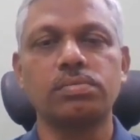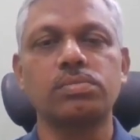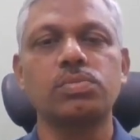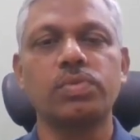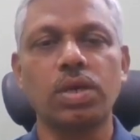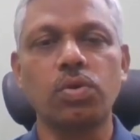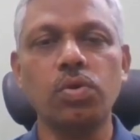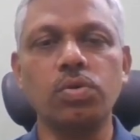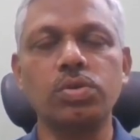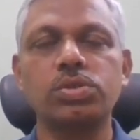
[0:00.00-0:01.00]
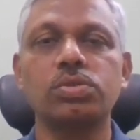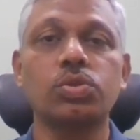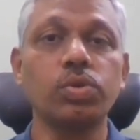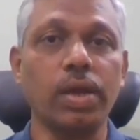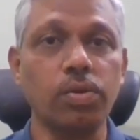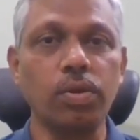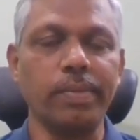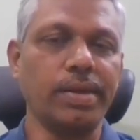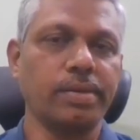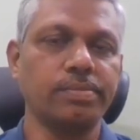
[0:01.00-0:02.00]
with a course through
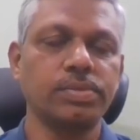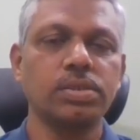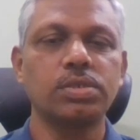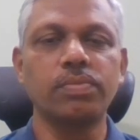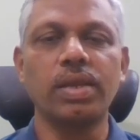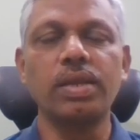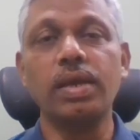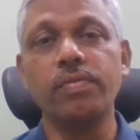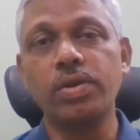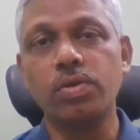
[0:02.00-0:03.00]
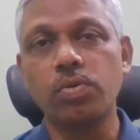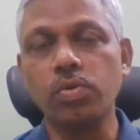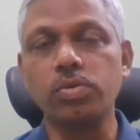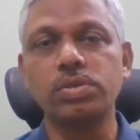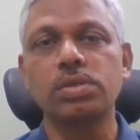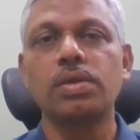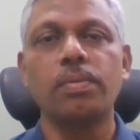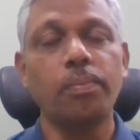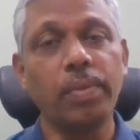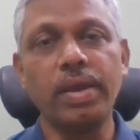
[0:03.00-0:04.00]
enrollment. Similarly, every course
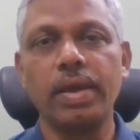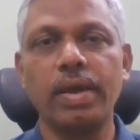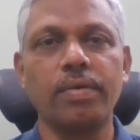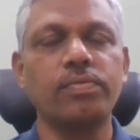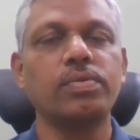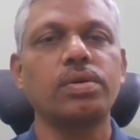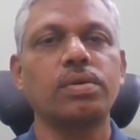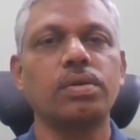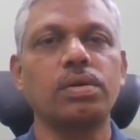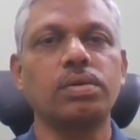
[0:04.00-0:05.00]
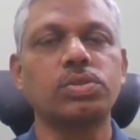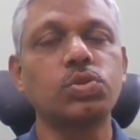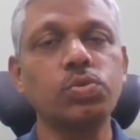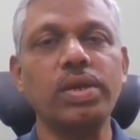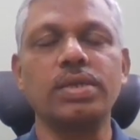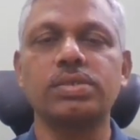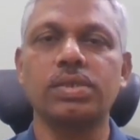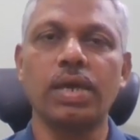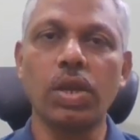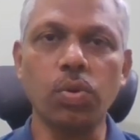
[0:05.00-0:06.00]
may have students
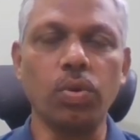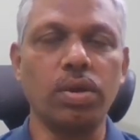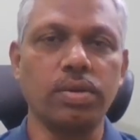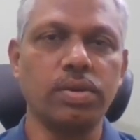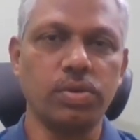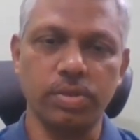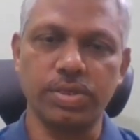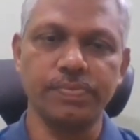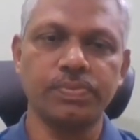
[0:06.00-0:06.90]
enrolled into it.